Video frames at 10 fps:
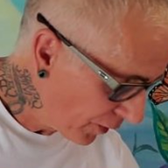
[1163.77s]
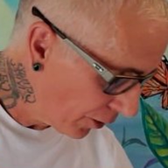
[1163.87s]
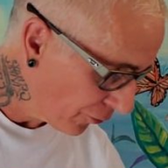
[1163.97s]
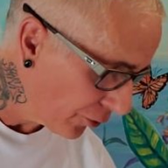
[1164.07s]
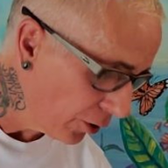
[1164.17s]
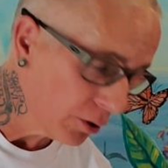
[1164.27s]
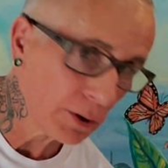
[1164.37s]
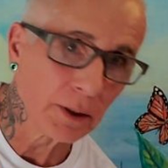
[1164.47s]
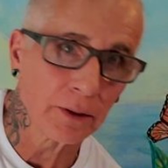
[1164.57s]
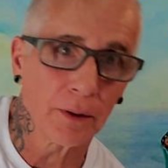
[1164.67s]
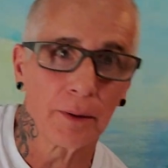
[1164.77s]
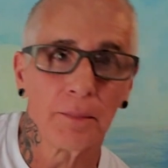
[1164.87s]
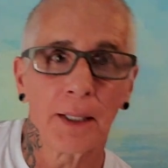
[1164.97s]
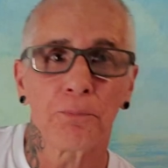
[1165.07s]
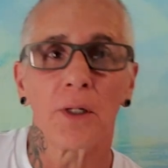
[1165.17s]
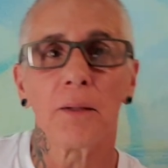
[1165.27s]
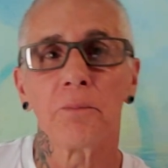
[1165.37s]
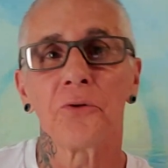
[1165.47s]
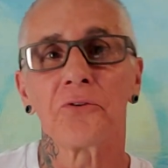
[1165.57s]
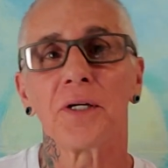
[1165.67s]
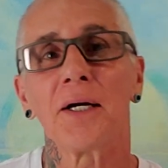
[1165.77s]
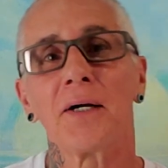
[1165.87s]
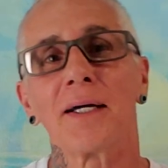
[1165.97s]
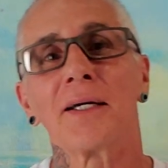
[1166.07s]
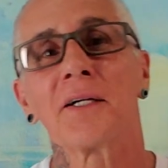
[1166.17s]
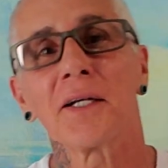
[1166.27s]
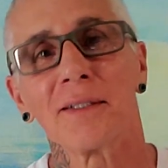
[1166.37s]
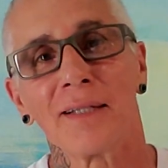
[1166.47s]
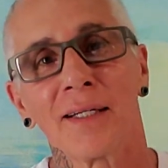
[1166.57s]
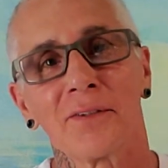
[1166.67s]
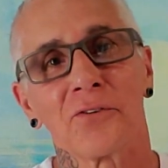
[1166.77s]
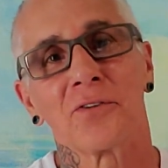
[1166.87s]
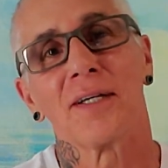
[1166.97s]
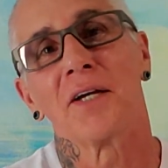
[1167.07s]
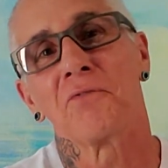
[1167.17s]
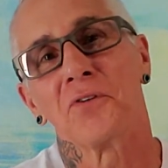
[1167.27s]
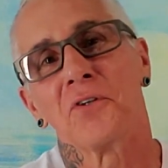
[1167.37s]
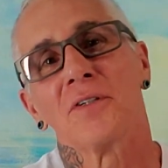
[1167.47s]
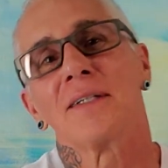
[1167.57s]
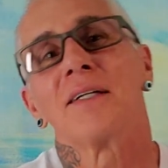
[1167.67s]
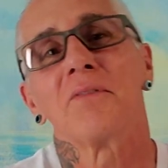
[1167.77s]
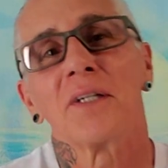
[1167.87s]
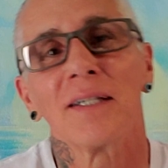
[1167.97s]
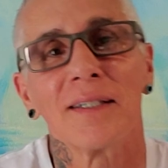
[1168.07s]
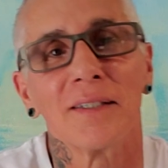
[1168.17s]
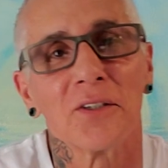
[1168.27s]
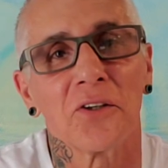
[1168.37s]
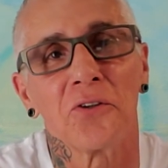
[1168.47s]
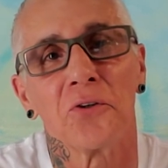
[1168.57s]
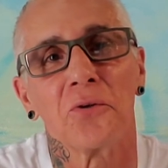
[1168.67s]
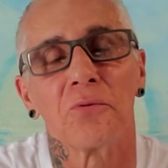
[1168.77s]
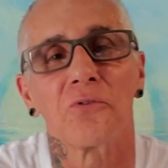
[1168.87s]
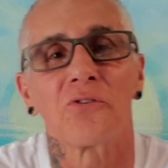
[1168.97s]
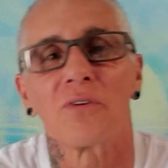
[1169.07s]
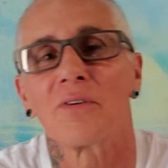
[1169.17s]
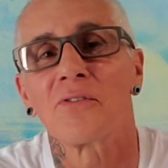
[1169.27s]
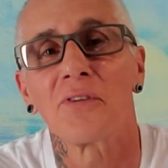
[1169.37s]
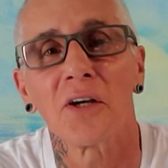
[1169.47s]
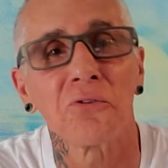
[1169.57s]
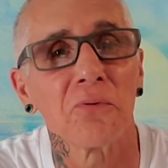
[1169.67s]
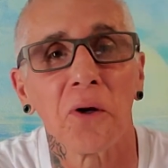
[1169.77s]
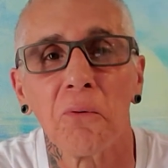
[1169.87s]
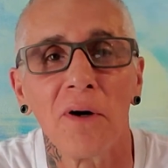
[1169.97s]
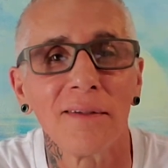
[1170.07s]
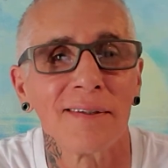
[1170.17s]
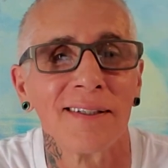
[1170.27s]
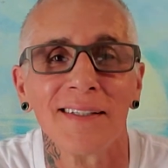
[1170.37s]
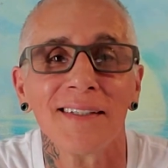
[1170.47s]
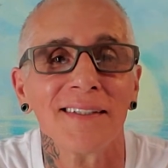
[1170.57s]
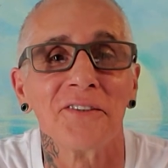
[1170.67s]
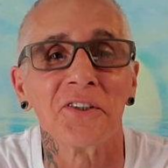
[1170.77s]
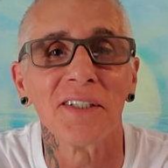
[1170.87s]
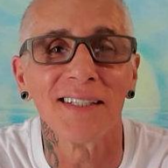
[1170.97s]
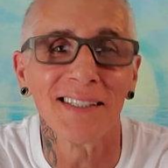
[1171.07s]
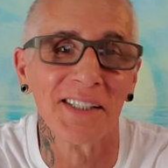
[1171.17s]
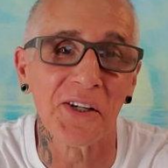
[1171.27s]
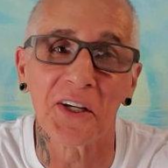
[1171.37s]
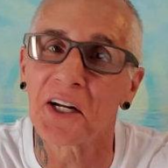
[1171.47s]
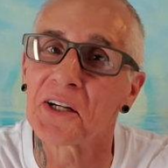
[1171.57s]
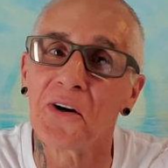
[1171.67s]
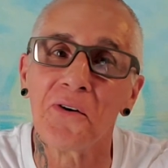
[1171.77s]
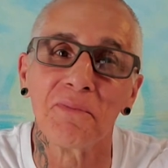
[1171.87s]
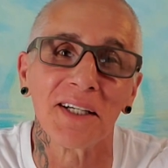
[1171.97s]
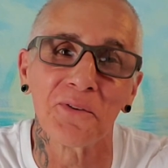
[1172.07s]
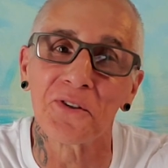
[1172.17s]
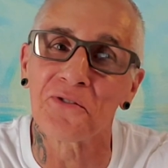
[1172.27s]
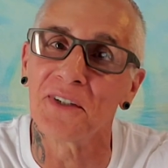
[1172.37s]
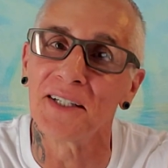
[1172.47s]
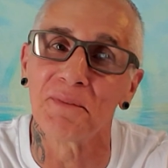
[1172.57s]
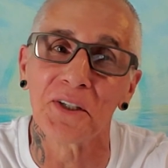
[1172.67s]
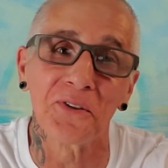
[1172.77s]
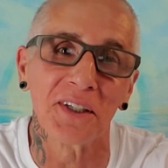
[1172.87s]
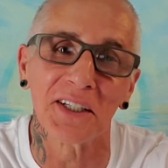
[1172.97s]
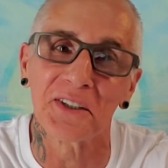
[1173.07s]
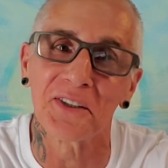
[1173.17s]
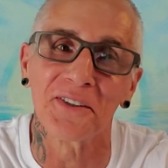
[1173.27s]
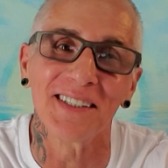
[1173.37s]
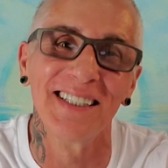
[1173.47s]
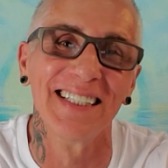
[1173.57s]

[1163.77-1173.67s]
So my problem is now I kind of like this life, having kind of, sex when I want. See ya. You got to go, man. It was fun, but you got to go.